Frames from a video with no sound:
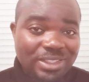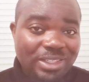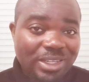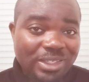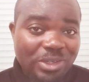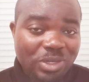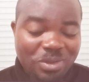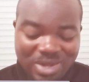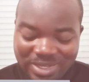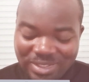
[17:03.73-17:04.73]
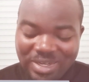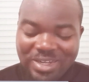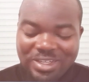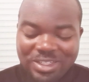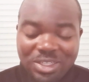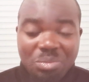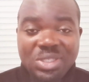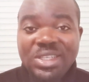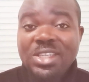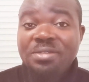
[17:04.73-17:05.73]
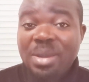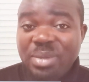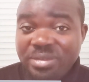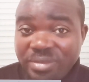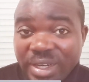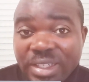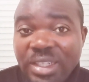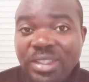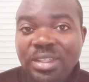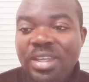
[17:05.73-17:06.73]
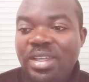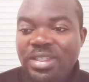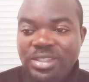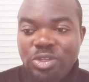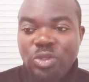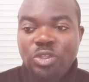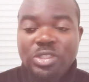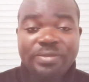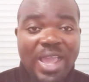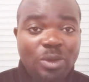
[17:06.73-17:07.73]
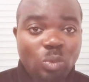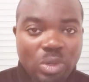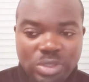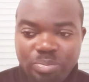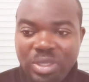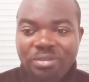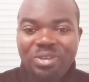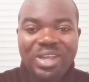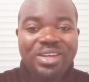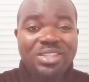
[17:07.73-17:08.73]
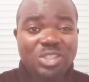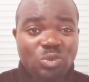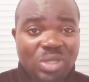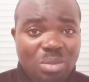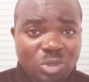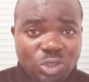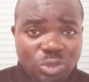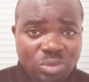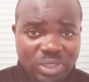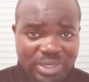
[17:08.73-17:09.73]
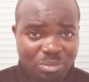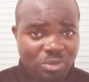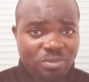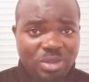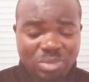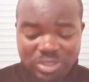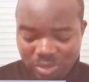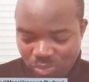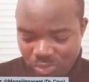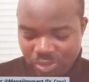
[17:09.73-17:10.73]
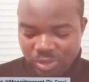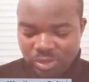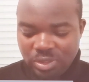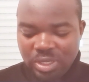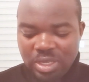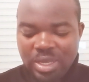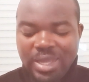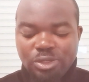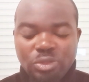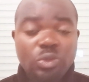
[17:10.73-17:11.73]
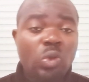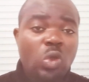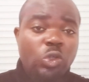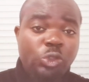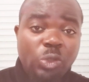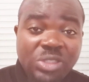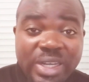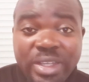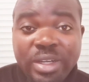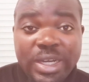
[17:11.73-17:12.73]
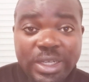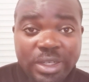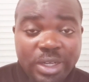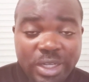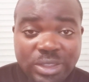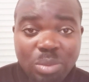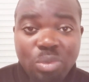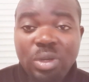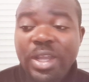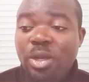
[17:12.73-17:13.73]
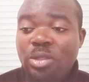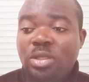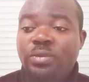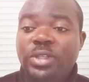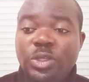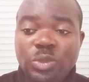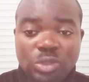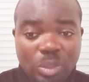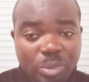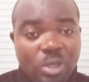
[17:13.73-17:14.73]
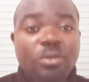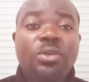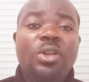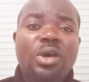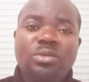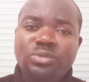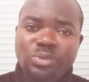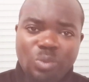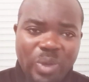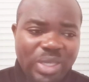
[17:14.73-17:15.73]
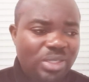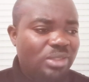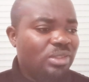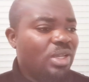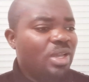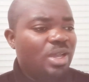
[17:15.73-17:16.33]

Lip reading: said that the Nigerian music is family friendly. They don't use vile words. If you can listen to it among children, among families and all those things. And also socially relatable. A lot of they use topic of love, wedding,